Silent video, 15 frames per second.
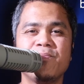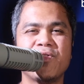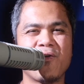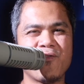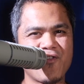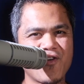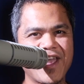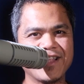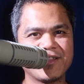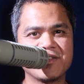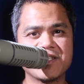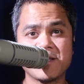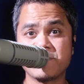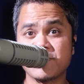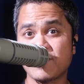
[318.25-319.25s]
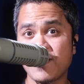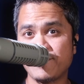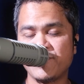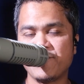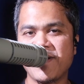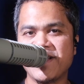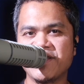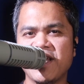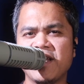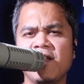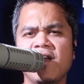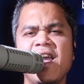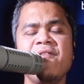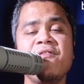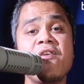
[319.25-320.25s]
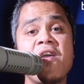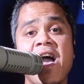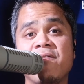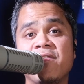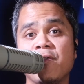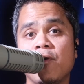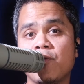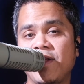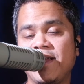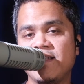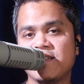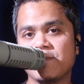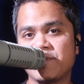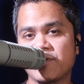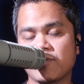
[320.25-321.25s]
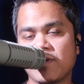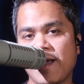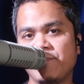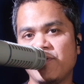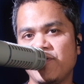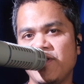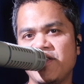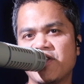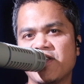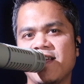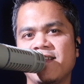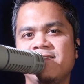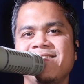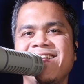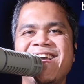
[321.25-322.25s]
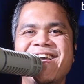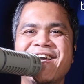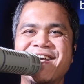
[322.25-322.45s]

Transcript: Don't forget to subscribe to my channel if you haven't already subscribed to this channel.